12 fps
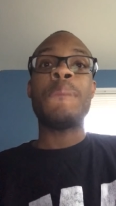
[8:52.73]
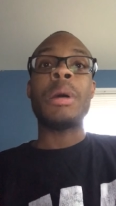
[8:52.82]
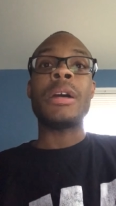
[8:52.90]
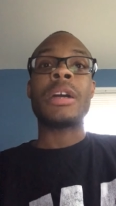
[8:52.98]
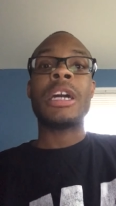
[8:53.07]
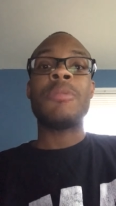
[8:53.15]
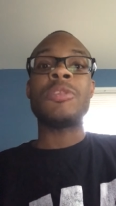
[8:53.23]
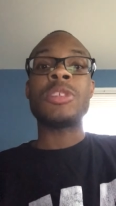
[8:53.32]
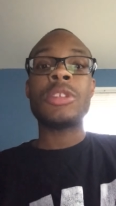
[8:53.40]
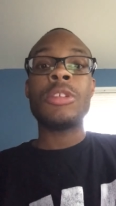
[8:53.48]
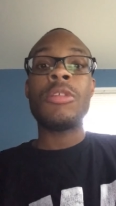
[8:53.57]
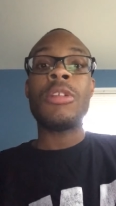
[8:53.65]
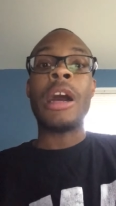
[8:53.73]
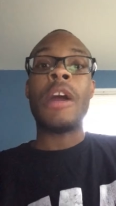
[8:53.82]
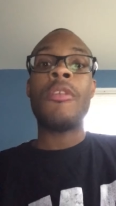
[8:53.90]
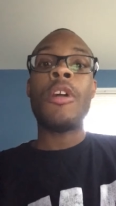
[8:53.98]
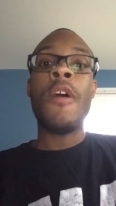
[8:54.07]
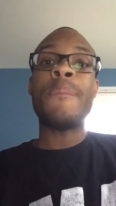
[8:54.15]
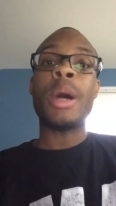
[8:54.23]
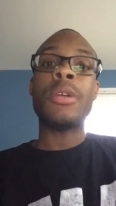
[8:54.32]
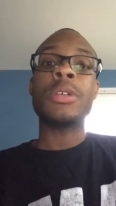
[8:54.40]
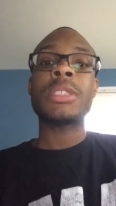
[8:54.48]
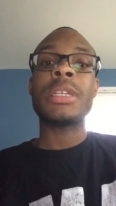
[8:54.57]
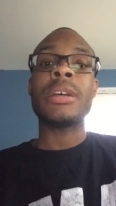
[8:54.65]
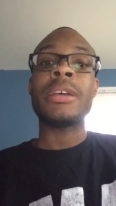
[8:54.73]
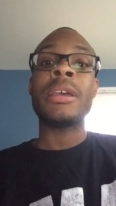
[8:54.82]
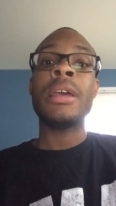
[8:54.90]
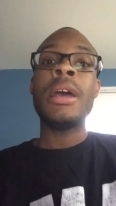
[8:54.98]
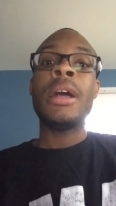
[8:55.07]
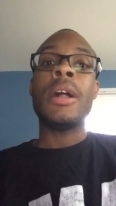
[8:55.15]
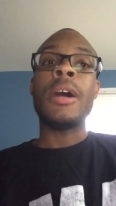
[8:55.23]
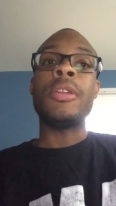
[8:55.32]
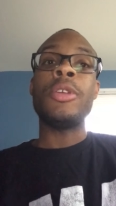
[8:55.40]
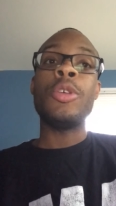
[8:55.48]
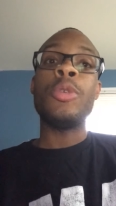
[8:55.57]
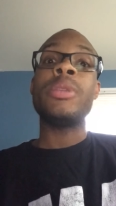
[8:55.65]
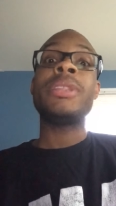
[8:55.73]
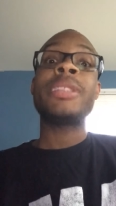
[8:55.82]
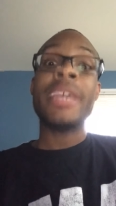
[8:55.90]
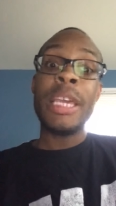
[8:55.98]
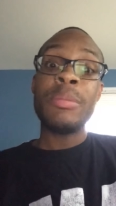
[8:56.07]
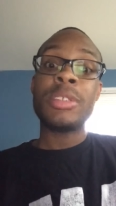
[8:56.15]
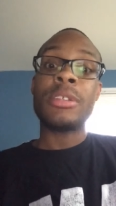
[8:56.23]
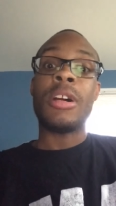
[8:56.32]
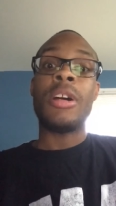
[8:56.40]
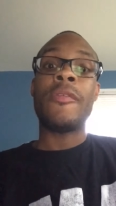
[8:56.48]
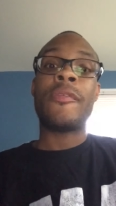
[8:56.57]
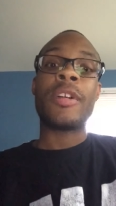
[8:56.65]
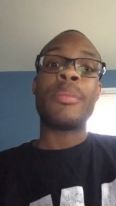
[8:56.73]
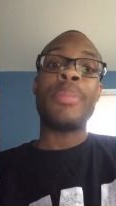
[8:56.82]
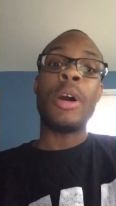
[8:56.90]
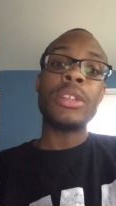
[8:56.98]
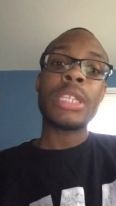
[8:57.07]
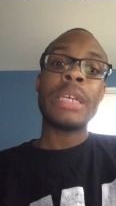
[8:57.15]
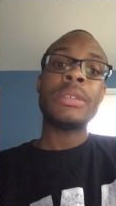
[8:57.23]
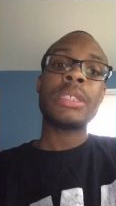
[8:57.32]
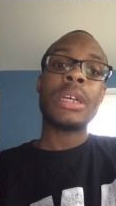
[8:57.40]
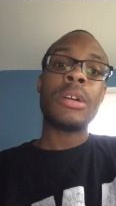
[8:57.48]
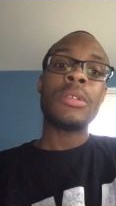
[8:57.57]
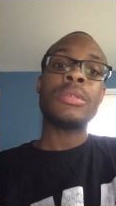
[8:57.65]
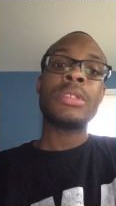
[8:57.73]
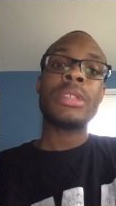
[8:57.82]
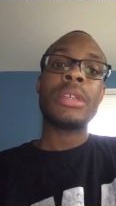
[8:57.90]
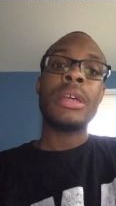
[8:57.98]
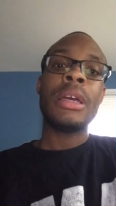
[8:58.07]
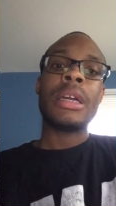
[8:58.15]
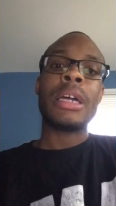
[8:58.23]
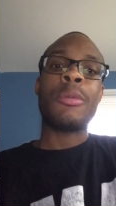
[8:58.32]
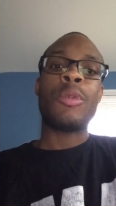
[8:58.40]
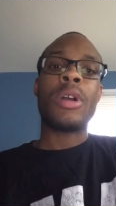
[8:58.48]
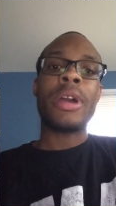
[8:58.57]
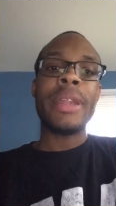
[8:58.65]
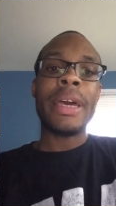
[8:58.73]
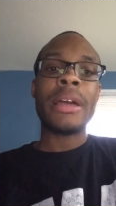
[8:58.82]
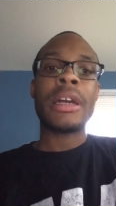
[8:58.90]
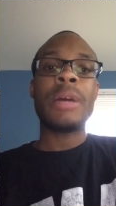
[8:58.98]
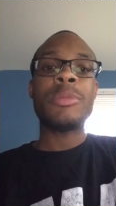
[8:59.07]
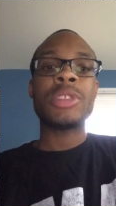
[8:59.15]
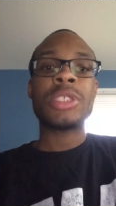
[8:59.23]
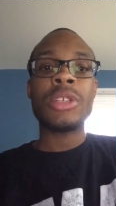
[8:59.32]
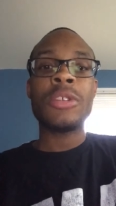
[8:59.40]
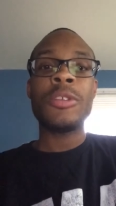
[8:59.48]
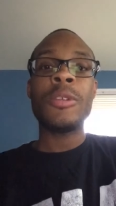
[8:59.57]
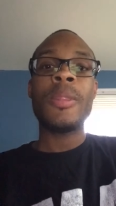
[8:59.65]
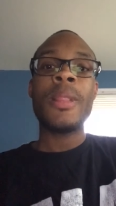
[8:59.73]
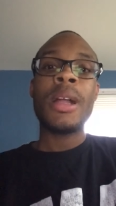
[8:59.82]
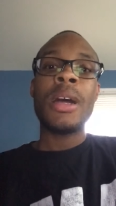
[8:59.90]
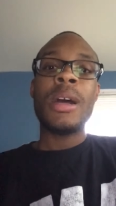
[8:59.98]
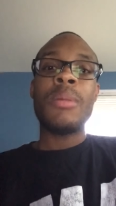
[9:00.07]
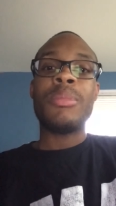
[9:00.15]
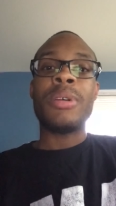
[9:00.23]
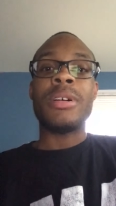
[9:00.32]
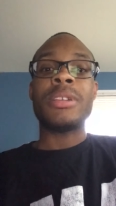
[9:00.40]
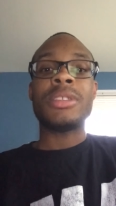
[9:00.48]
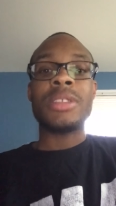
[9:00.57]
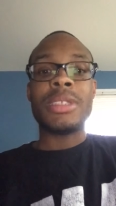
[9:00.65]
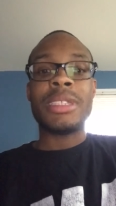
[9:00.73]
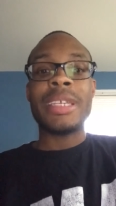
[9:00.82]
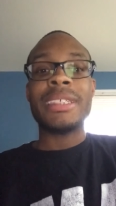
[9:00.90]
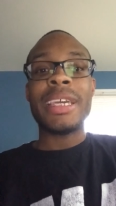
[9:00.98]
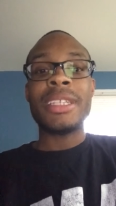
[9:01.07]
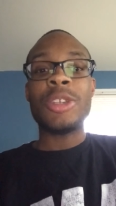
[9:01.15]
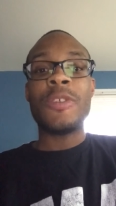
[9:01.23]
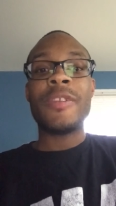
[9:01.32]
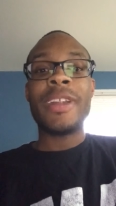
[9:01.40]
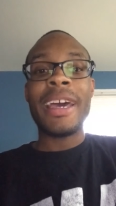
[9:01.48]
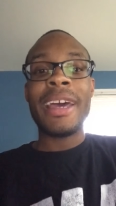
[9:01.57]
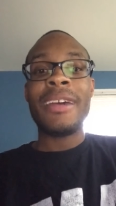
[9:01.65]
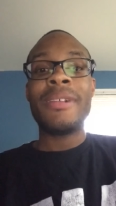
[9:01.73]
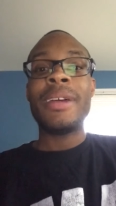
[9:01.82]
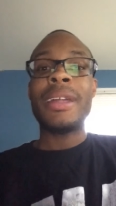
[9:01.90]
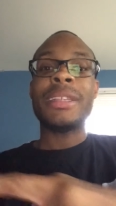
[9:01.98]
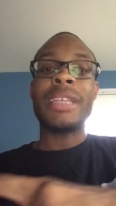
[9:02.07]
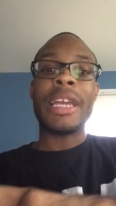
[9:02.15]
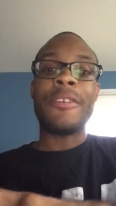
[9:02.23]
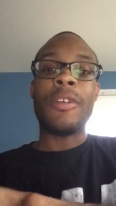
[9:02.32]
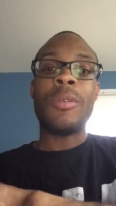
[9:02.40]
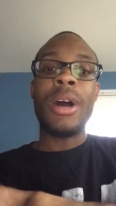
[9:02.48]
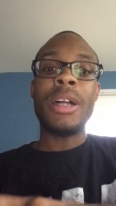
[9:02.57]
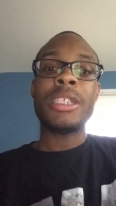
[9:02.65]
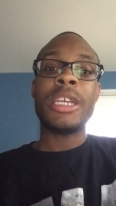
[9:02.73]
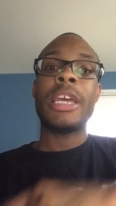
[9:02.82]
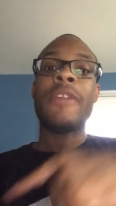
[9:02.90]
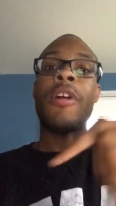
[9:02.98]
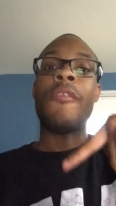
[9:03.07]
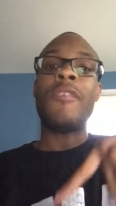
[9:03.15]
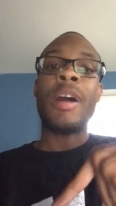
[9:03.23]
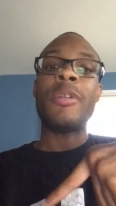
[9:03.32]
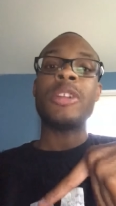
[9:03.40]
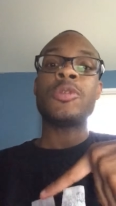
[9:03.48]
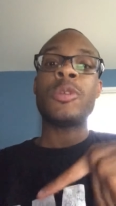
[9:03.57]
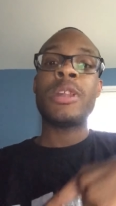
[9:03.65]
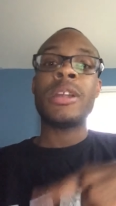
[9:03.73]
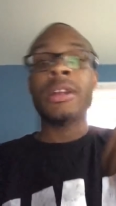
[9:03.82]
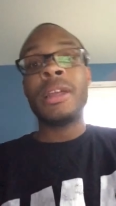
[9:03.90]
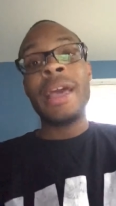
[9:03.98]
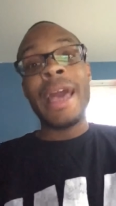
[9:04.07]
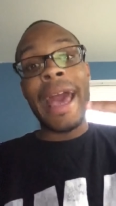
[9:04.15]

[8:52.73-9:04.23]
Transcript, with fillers: But coming soon, I will post a, a new theme song for post-game shows. I'm working on that coming soon. But st stay tuned for that. Thank you for watching. You wanna follow me on Twitter,